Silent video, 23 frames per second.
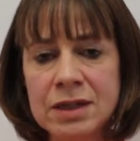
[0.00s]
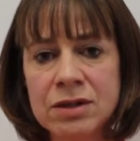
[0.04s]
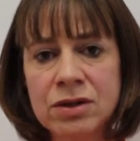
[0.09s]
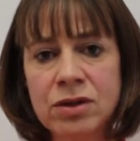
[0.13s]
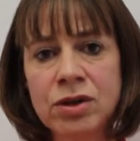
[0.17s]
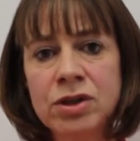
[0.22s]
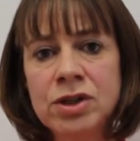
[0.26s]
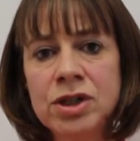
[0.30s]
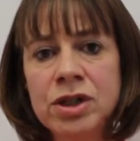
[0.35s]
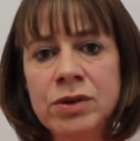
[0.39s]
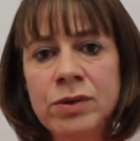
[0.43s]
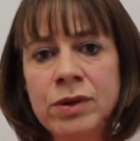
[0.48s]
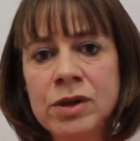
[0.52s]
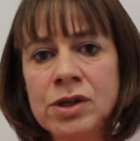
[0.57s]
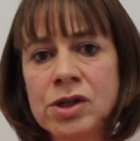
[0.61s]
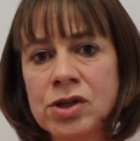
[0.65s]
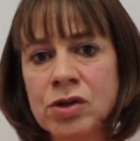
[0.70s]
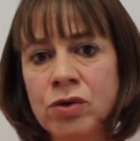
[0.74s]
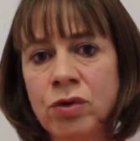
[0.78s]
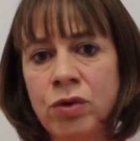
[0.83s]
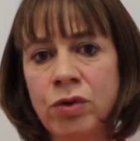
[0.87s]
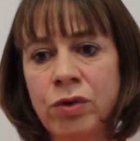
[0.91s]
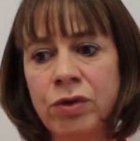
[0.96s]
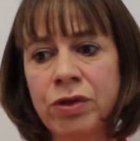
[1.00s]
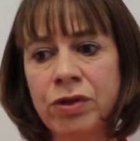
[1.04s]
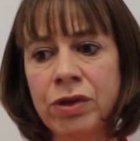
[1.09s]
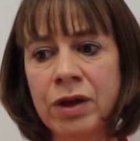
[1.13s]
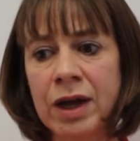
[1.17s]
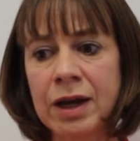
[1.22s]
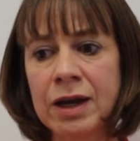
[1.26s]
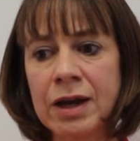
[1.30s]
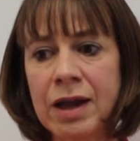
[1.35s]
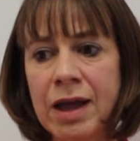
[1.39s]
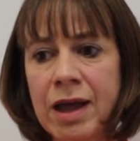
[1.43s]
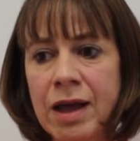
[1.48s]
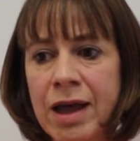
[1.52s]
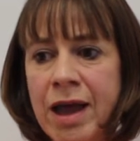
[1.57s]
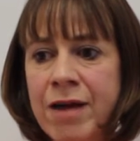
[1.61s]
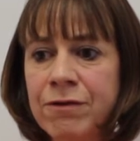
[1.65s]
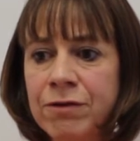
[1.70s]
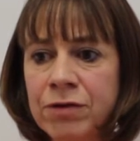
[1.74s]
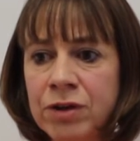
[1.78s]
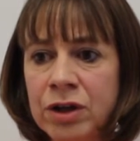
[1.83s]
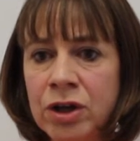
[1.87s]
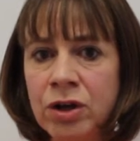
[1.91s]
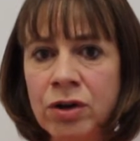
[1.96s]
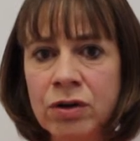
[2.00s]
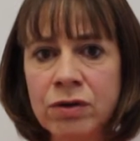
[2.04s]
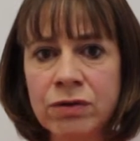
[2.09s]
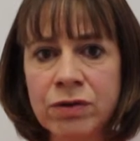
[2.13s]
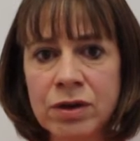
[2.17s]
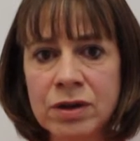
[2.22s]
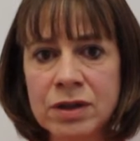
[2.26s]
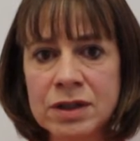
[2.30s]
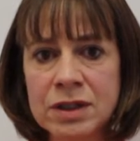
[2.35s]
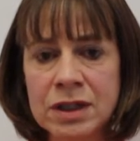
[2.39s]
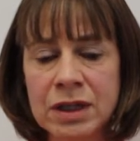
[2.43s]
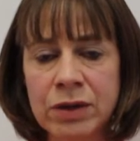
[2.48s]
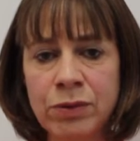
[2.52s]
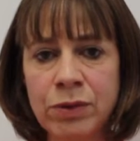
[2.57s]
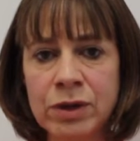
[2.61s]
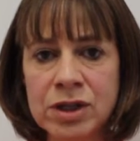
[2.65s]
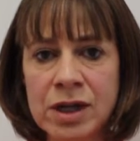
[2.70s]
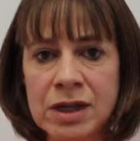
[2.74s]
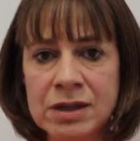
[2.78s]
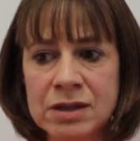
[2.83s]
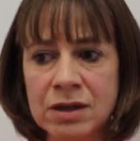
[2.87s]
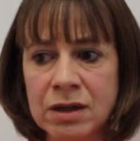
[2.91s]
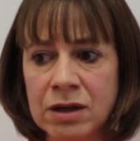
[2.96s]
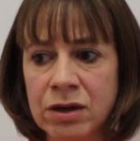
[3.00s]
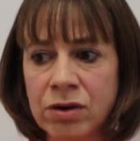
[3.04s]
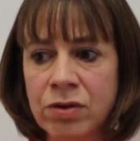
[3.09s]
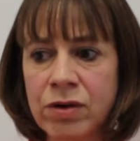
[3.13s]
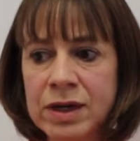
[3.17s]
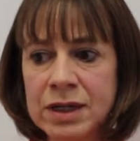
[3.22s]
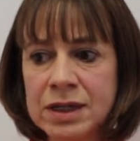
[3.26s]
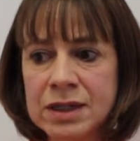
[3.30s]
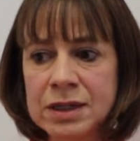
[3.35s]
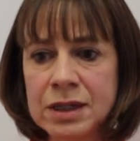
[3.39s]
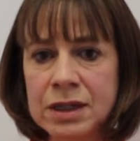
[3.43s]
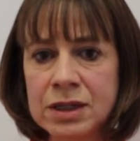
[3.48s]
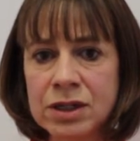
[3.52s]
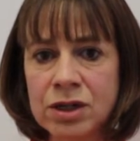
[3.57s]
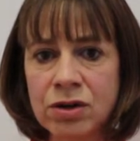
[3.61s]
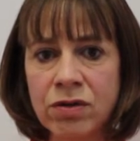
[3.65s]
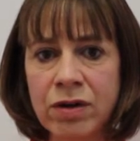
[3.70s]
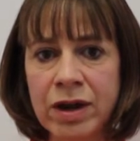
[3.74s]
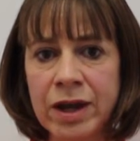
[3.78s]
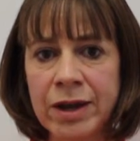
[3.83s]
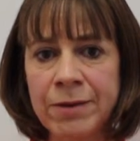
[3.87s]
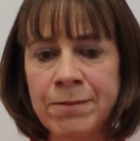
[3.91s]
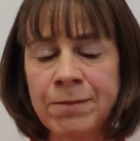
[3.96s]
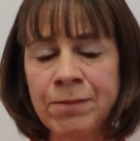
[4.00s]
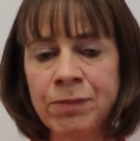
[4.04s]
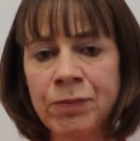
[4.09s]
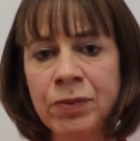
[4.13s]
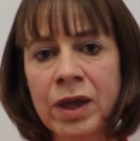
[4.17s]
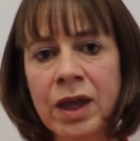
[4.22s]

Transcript: could you ensure that every university which has an accredited degree